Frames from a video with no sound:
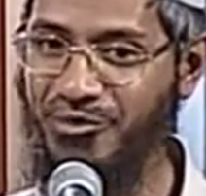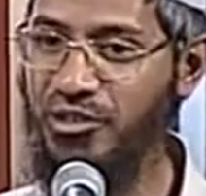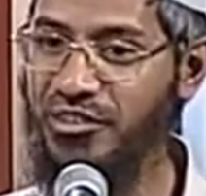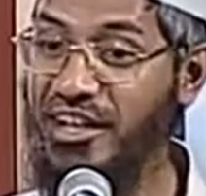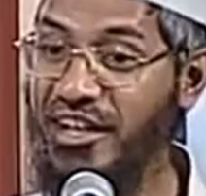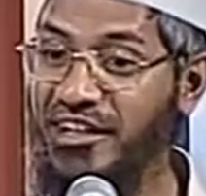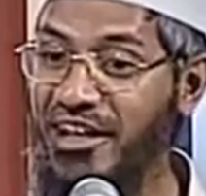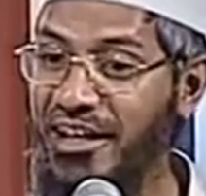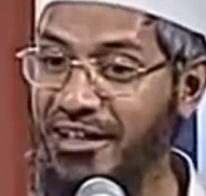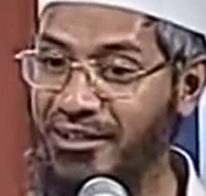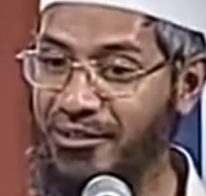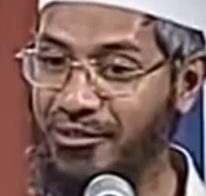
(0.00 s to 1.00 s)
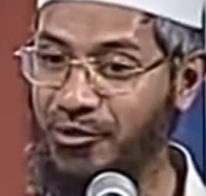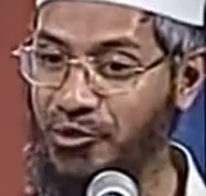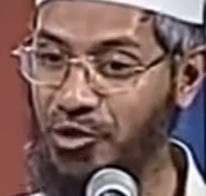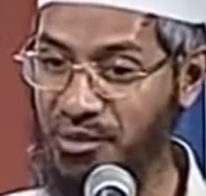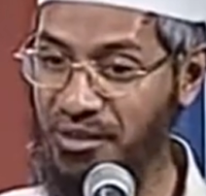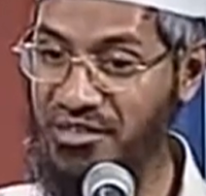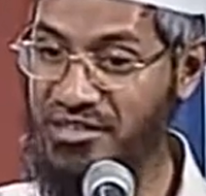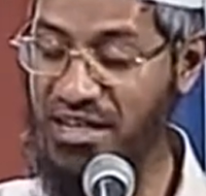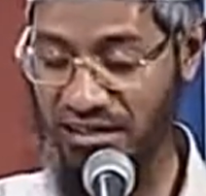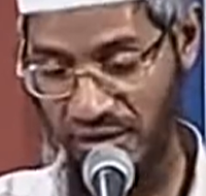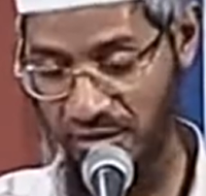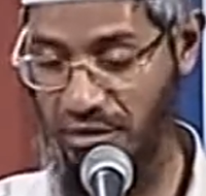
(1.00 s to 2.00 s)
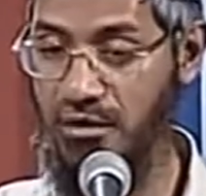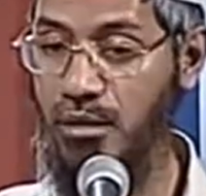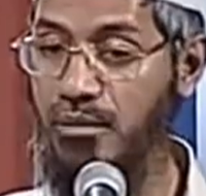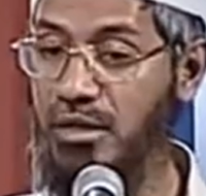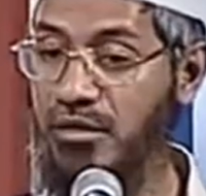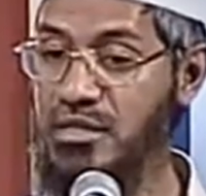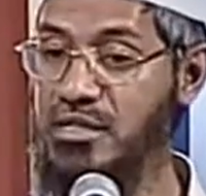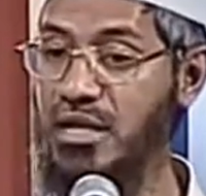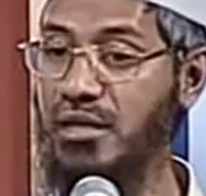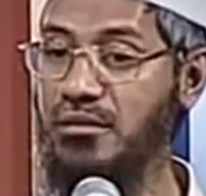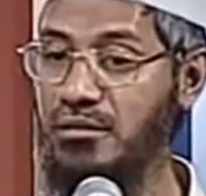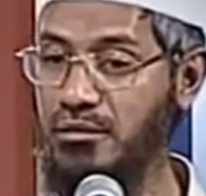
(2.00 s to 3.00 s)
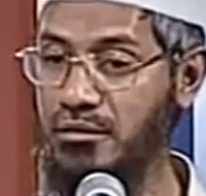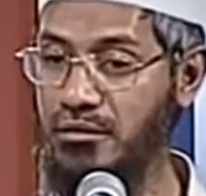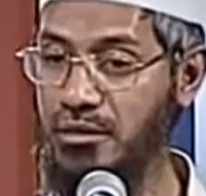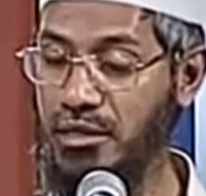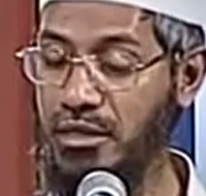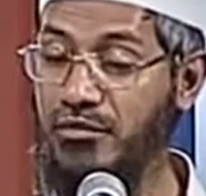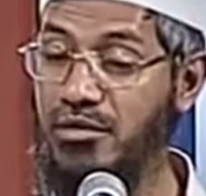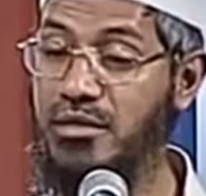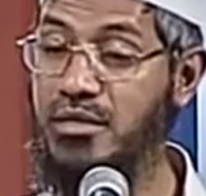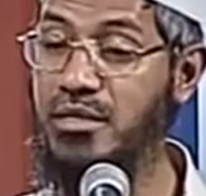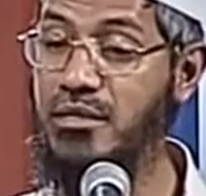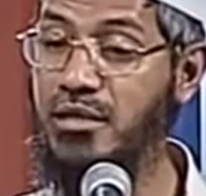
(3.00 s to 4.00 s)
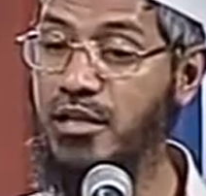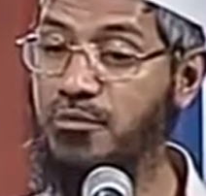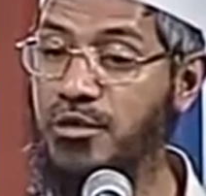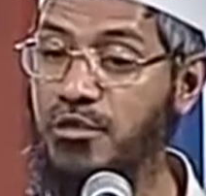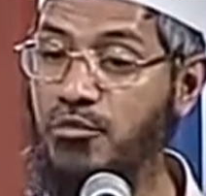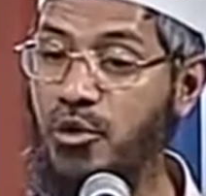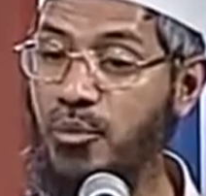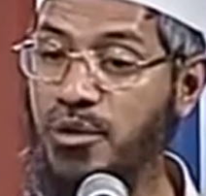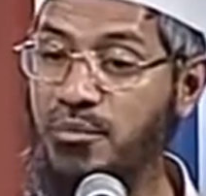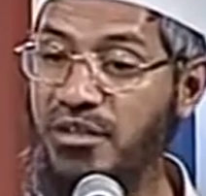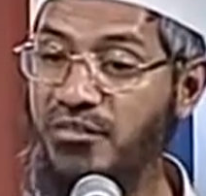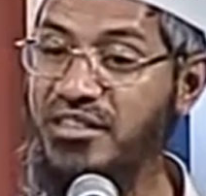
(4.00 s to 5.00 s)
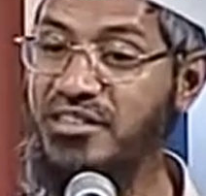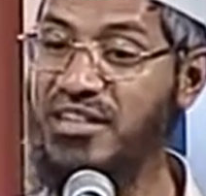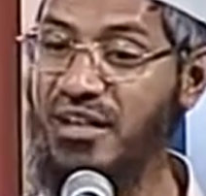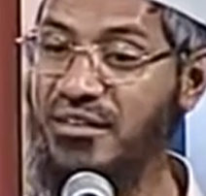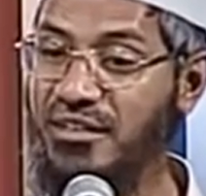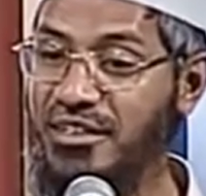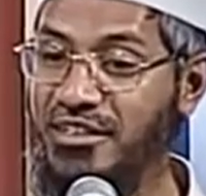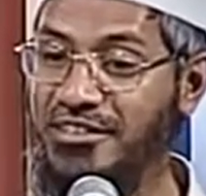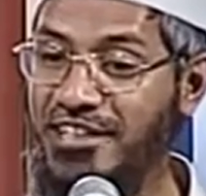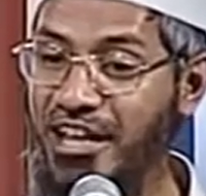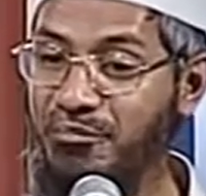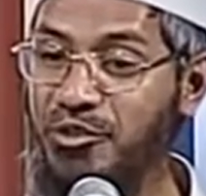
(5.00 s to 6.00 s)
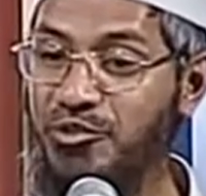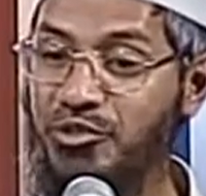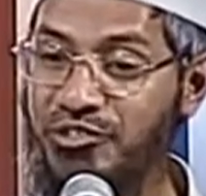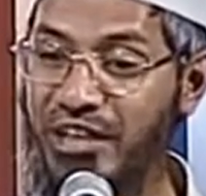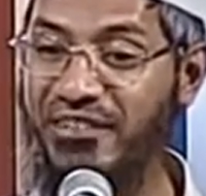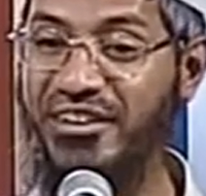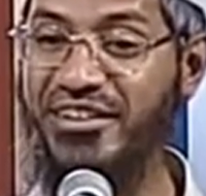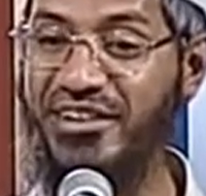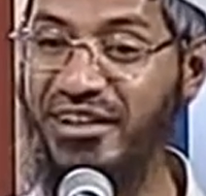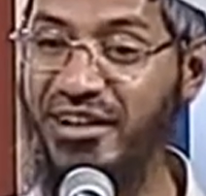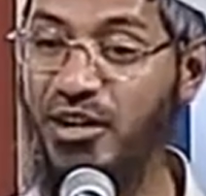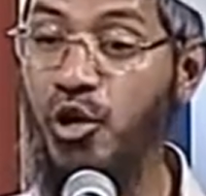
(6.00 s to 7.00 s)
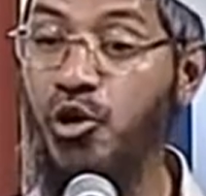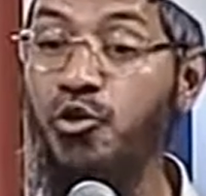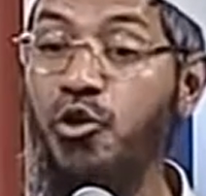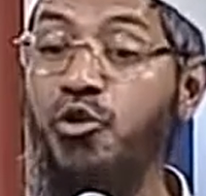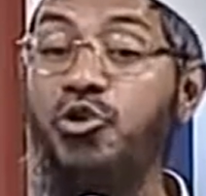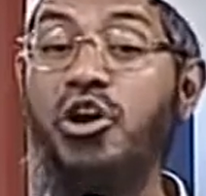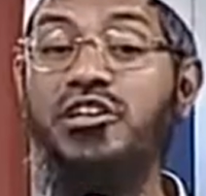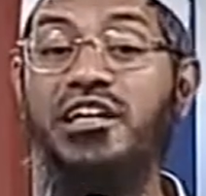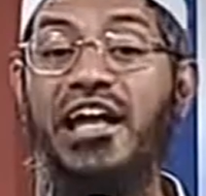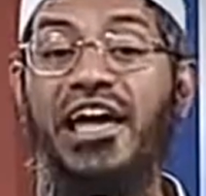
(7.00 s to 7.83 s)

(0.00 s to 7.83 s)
Dr. Zakir Naik, do you believe in jihad? I said, yes, I believe in jihad. Even Jesus Christ, peace be upon him, believed in jihad. Jihad means to strive and struggle. No, Dr.